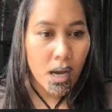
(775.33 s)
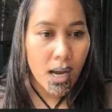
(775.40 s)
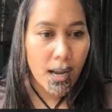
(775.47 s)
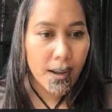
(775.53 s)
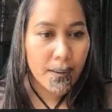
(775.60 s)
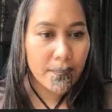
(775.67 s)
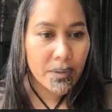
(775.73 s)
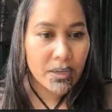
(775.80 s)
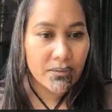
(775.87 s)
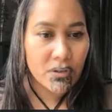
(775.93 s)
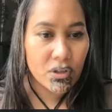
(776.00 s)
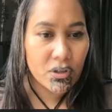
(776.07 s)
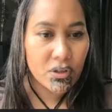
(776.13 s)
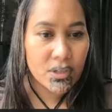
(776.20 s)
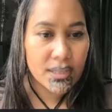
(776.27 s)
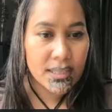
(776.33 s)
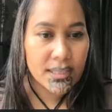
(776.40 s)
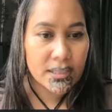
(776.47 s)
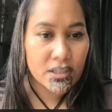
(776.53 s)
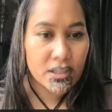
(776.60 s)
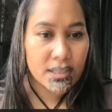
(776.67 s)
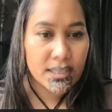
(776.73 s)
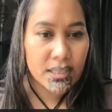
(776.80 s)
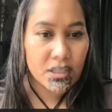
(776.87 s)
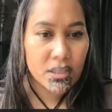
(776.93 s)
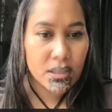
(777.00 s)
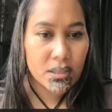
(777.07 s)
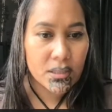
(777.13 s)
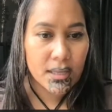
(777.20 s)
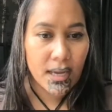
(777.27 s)
Even the new
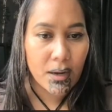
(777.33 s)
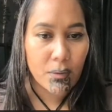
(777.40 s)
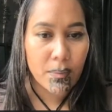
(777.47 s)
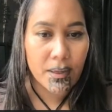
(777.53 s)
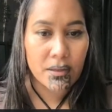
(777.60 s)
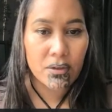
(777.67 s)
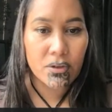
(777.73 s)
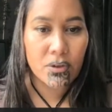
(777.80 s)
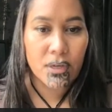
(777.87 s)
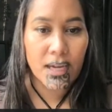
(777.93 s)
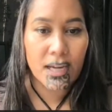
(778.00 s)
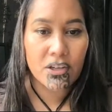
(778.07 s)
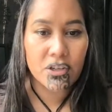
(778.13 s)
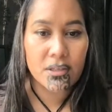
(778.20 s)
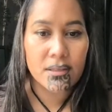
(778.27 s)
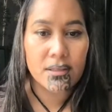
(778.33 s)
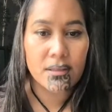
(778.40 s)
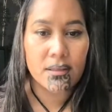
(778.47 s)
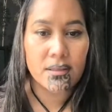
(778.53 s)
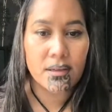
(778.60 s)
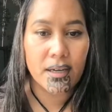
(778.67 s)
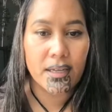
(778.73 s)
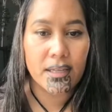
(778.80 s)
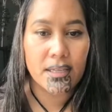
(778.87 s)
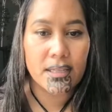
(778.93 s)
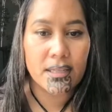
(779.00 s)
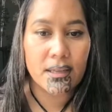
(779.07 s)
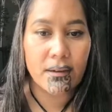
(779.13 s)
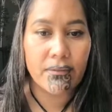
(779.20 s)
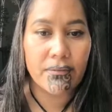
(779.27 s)
legislations. How about the new cashless society
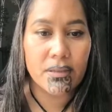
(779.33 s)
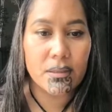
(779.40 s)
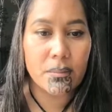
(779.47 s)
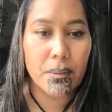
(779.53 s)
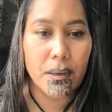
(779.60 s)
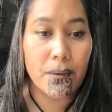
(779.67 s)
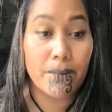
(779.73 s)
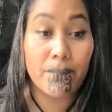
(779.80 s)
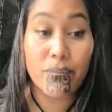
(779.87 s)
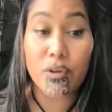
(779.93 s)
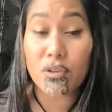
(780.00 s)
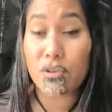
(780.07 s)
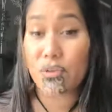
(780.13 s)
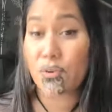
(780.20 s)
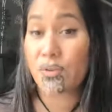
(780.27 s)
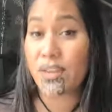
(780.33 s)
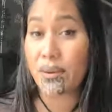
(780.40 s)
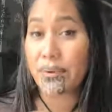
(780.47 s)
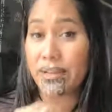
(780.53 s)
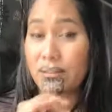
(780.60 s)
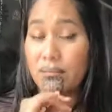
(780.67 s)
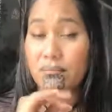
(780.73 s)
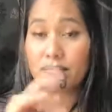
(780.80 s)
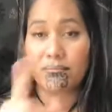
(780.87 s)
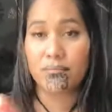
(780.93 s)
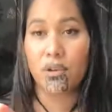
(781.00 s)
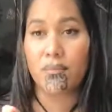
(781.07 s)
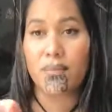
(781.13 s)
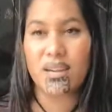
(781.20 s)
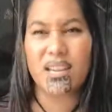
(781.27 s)
stuff as well? Not sure on that one.
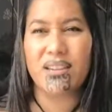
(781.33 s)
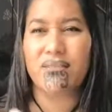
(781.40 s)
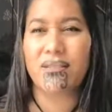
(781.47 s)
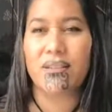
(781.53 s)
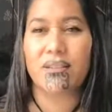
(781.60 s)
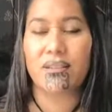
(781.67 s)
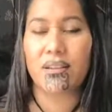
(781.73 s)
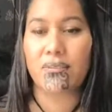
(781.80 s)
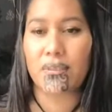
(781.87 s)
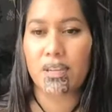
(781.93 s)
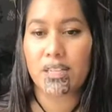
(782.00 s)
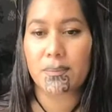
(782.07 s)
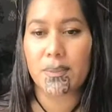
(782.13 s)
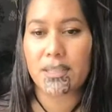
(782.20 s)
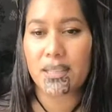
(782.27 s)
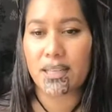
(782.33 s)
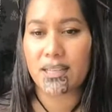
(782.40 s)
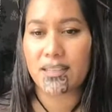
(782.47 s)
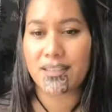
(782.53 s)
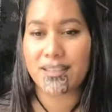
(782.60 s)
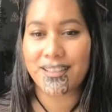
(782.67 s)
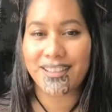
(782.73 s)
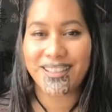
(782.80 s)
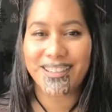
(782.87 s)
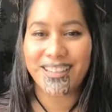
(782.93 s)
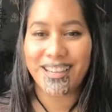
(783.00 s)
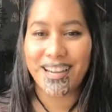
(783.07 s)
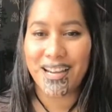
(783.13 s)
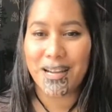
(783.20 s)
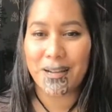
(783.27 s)
Not my area of expertise.
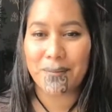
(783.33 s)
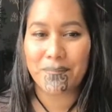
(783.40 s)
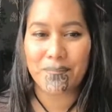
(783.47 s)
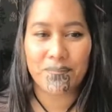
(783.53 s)
I